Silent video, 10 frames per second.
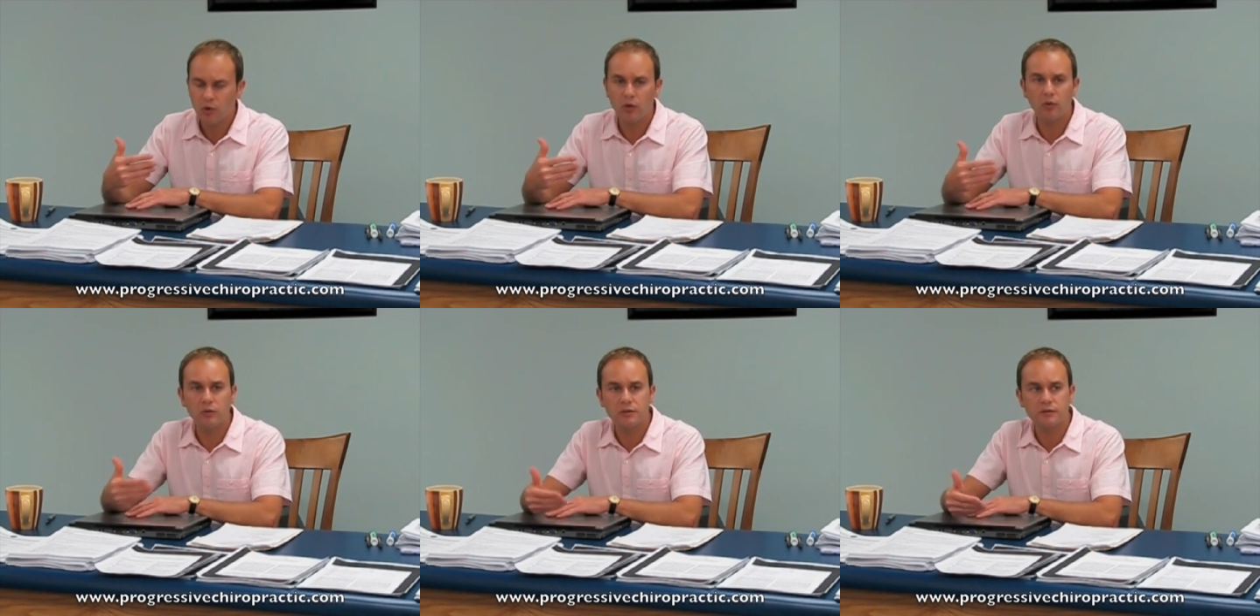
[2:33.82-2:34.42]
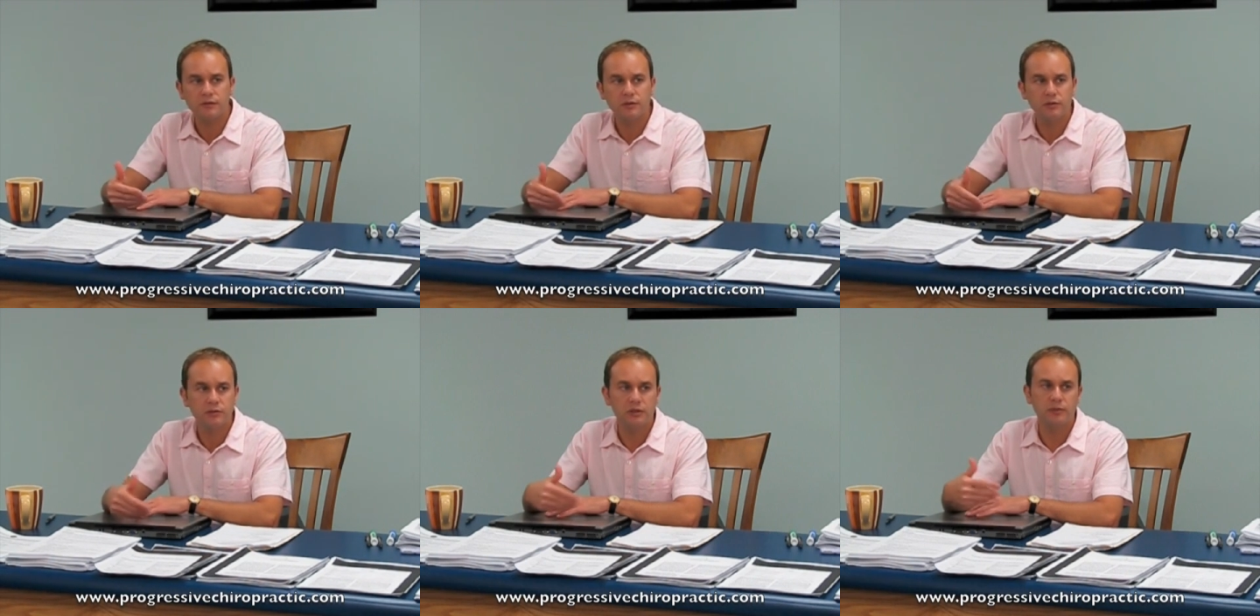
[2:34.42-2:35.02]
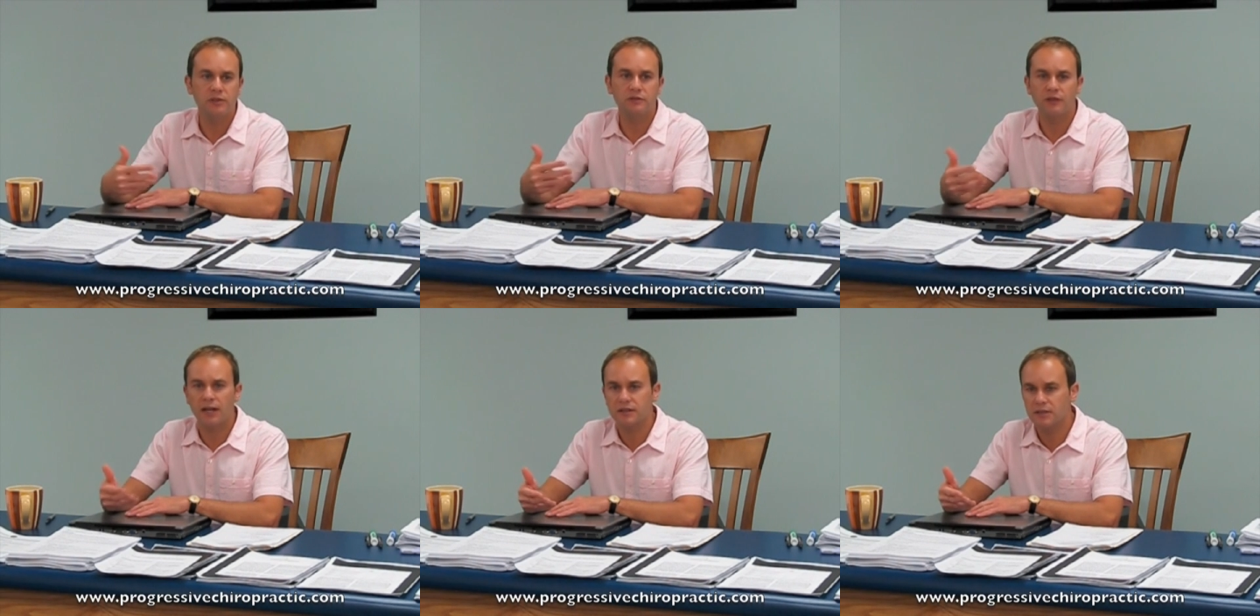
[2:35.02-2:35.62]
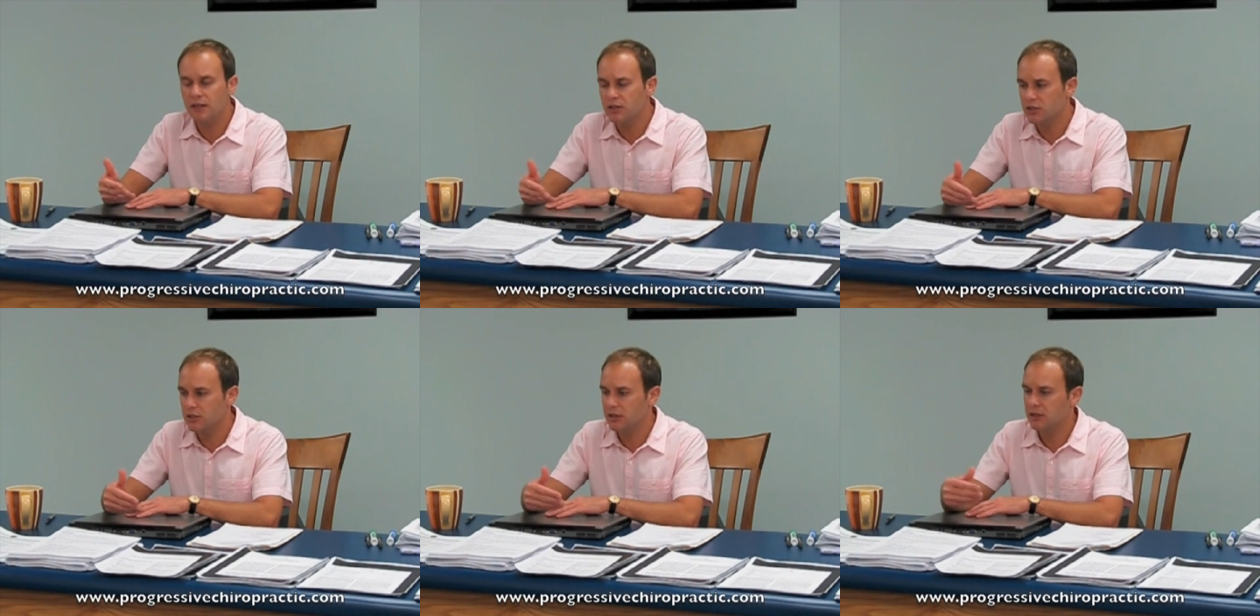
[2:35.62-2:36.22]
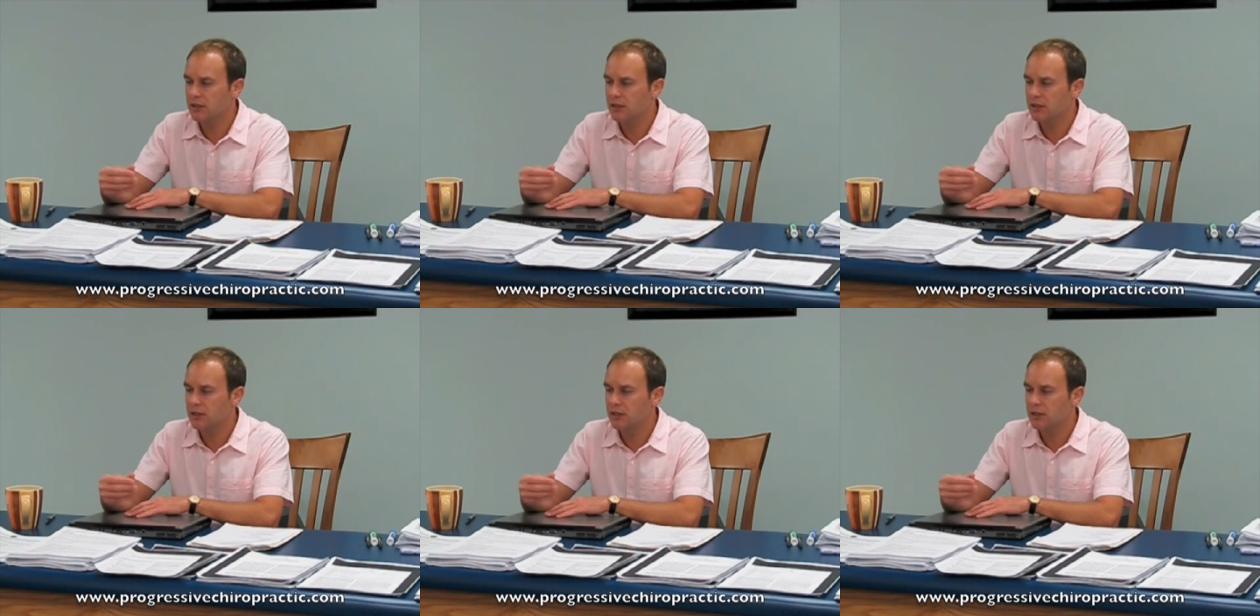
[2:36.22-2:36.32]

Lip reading: colds and flu treatment, vaccination.